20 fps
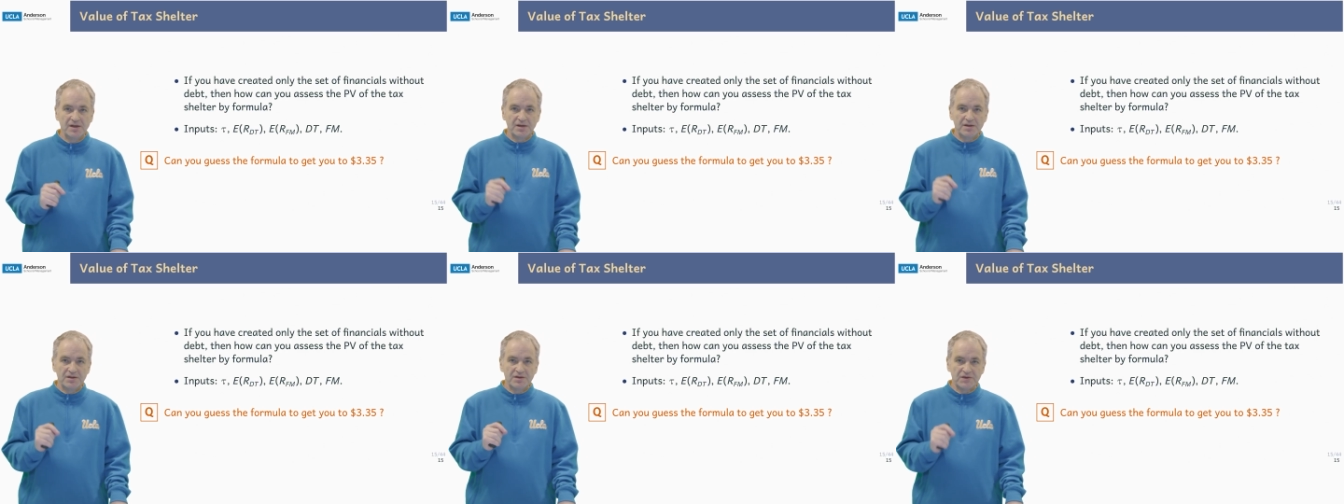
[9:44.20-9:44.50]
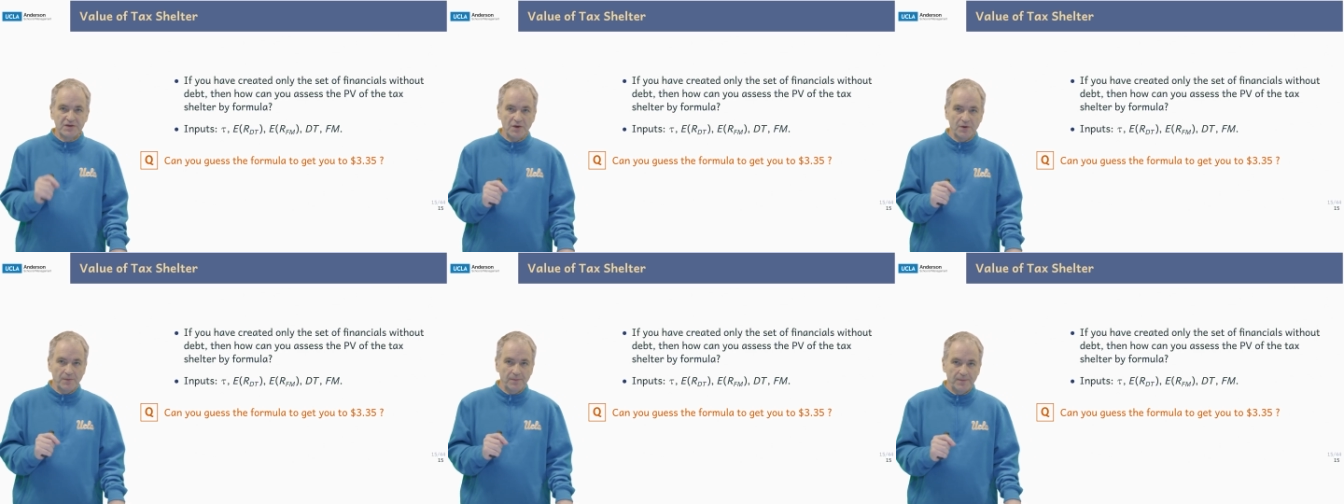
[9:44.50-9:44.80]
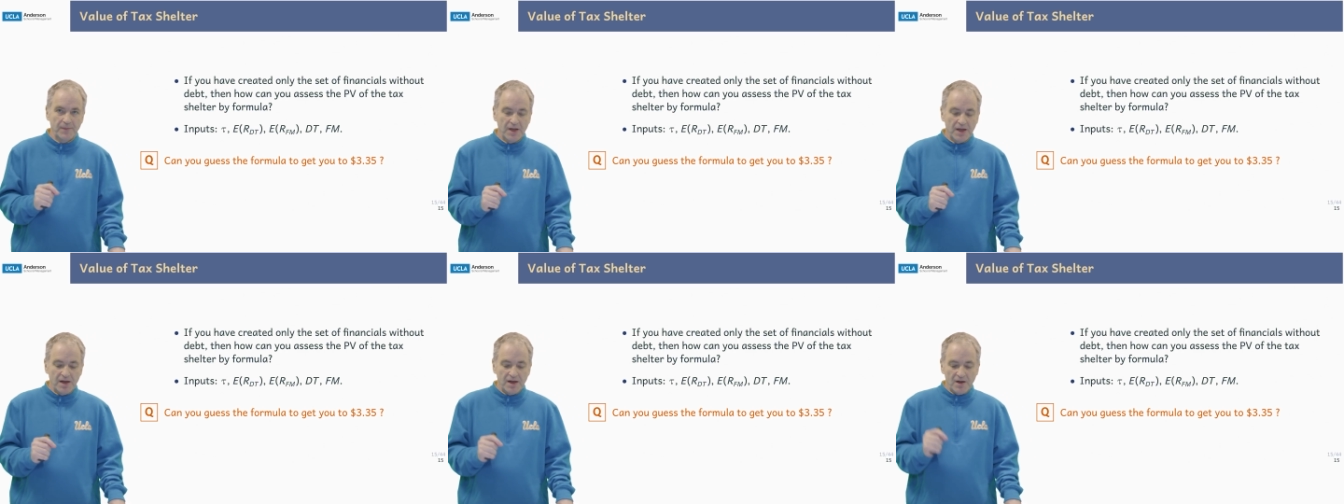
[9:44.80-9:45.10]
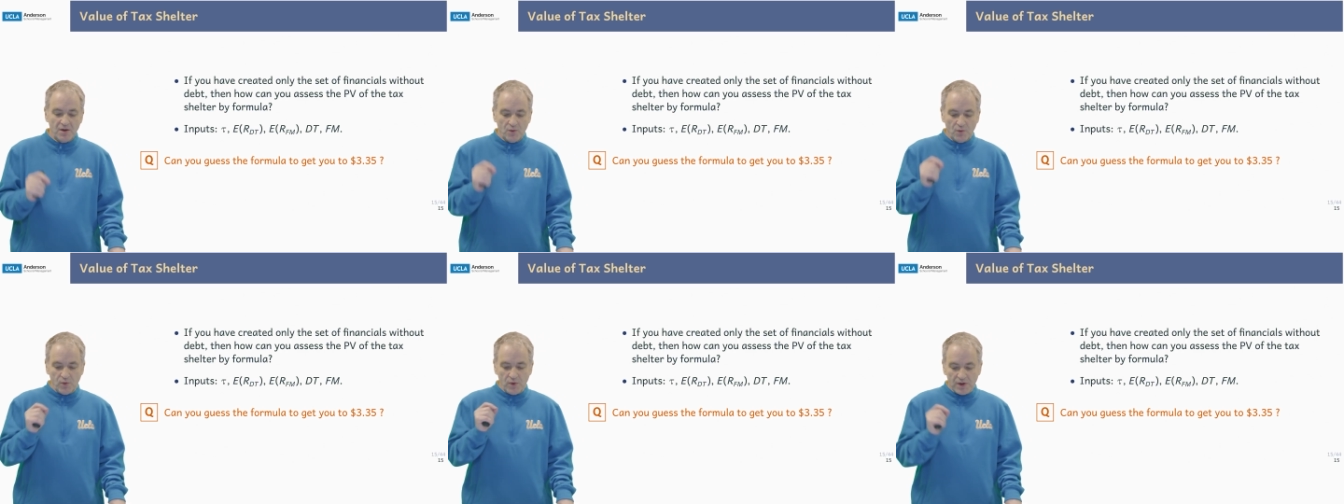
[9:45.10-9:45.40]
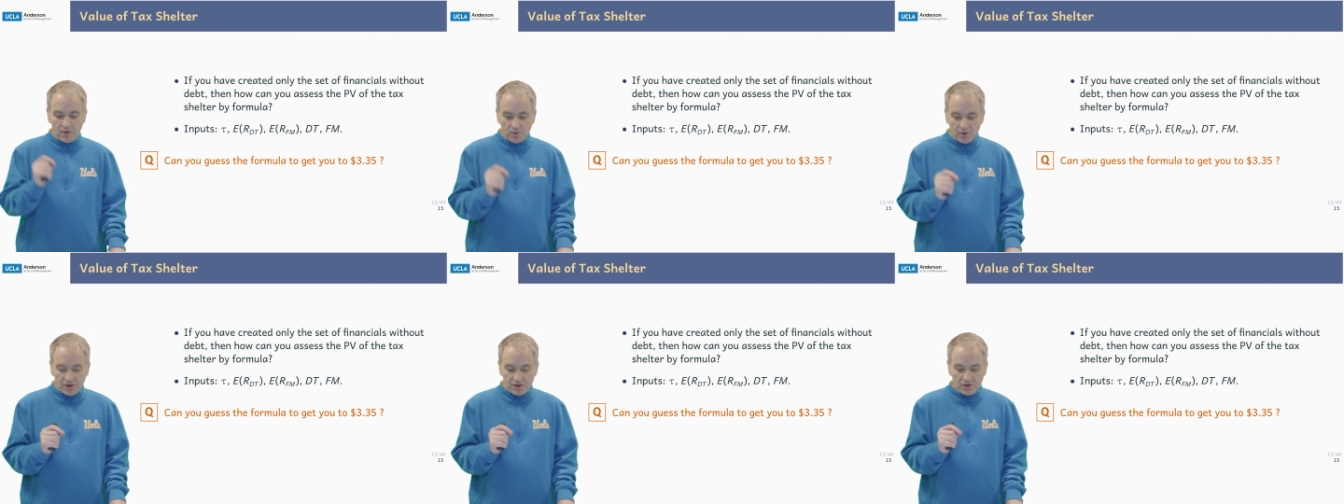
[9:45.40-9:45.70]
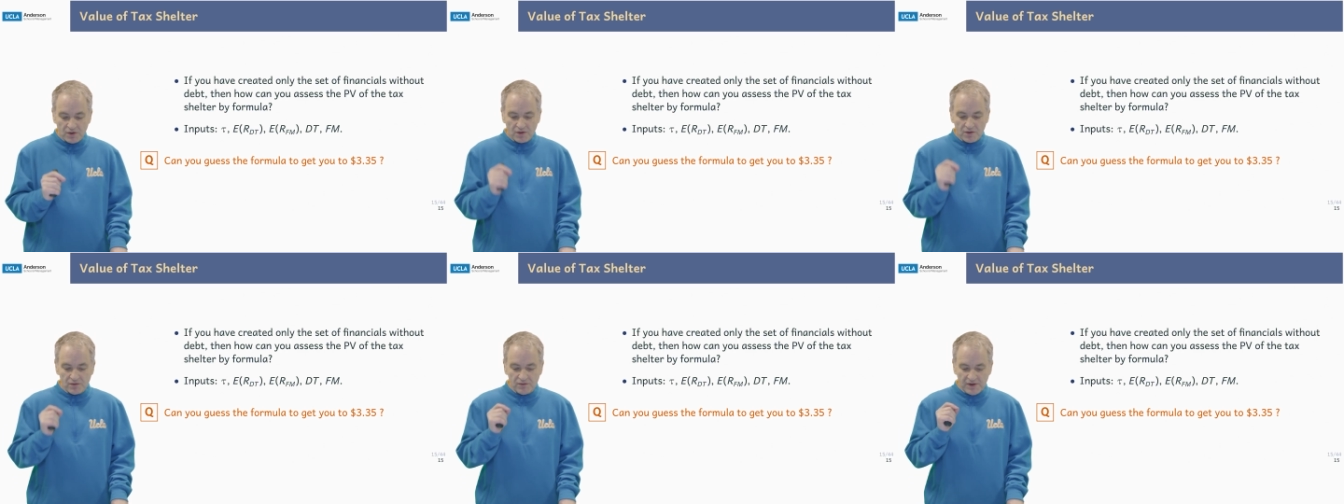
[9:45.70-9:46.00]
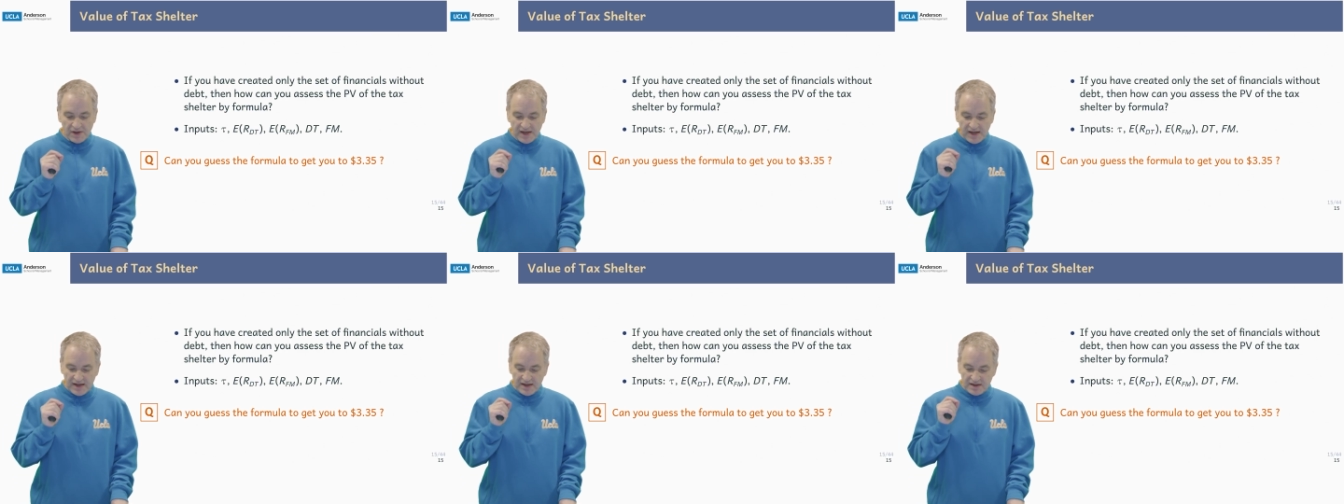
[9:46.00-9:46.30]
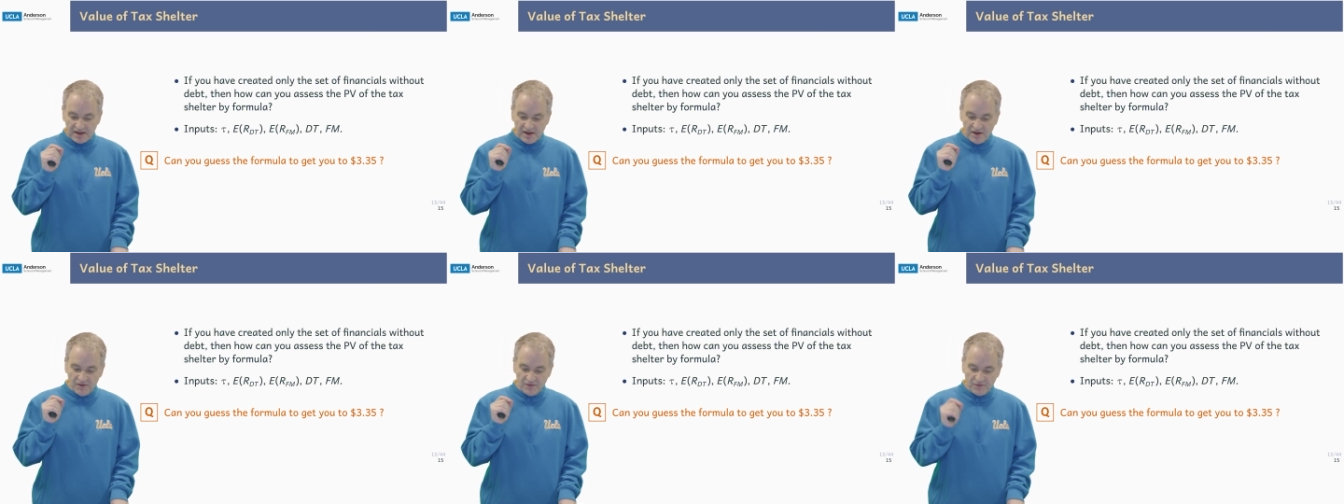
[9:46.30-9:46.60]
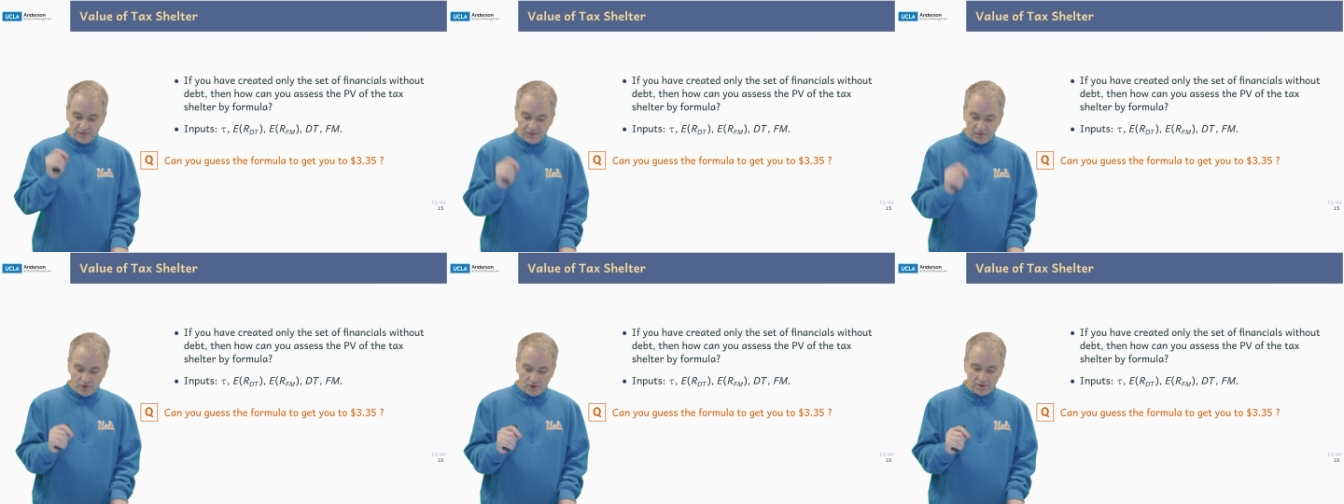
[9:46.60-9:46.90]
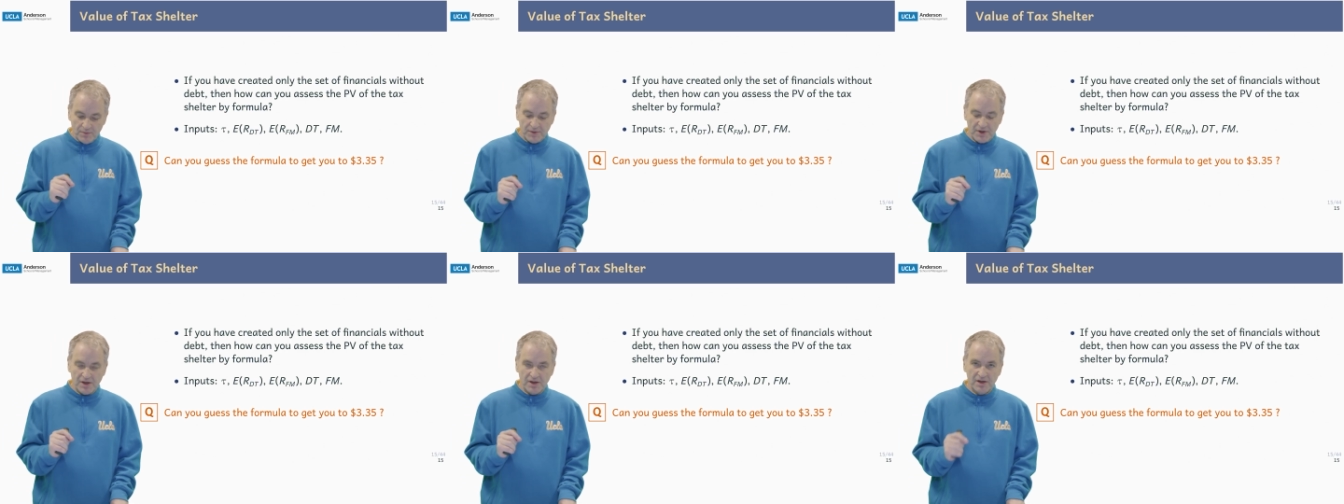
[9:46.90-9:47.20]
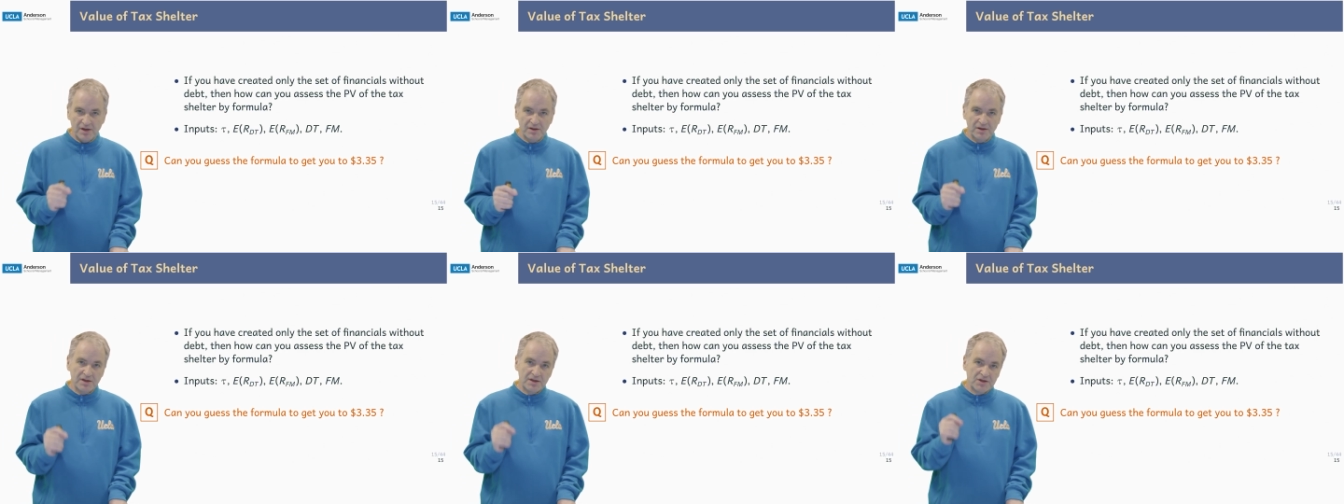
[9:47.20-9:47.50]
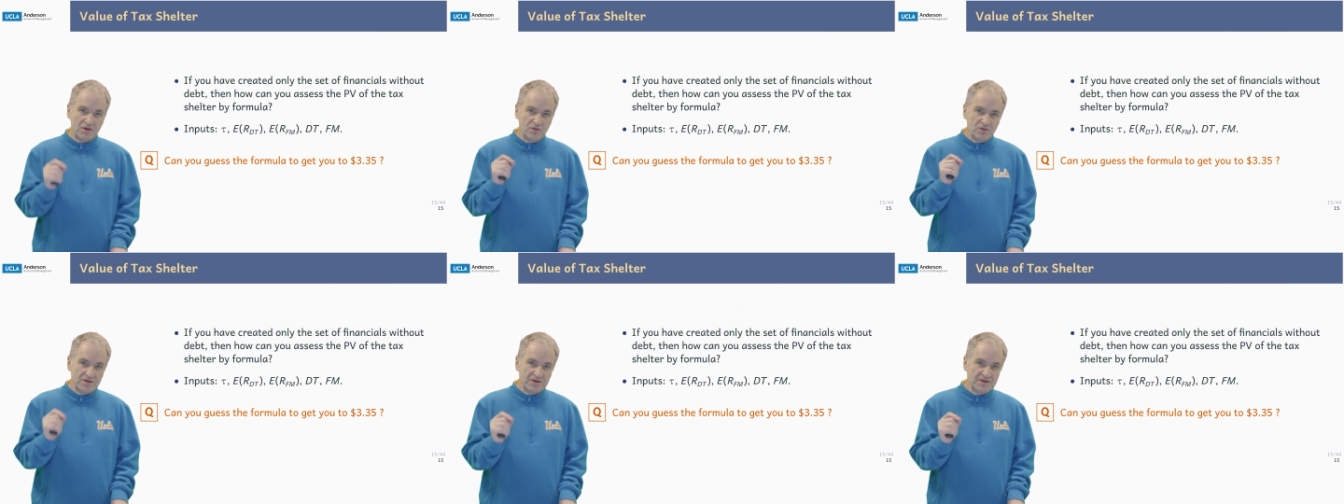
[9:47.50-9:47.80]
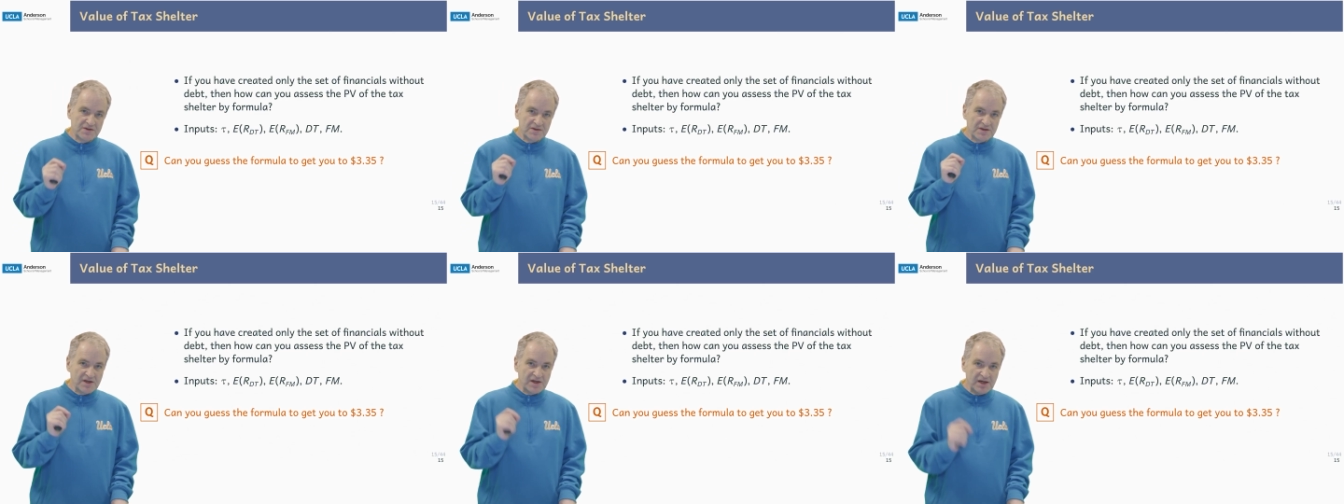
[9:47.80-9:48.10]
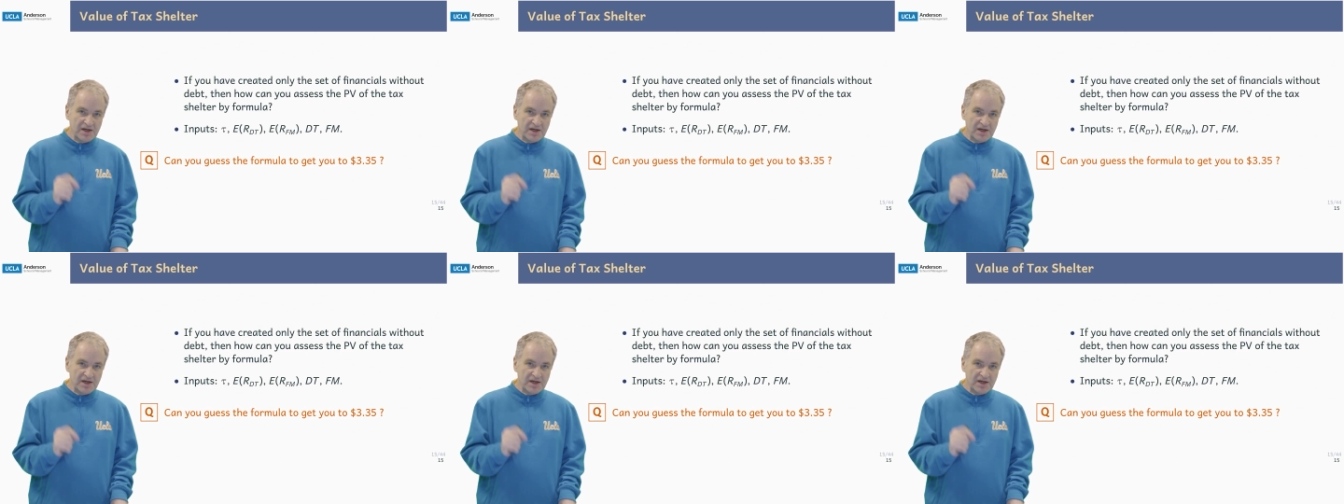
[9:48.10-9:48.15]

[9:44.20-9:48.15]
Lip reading: So we want to create a formula that uses the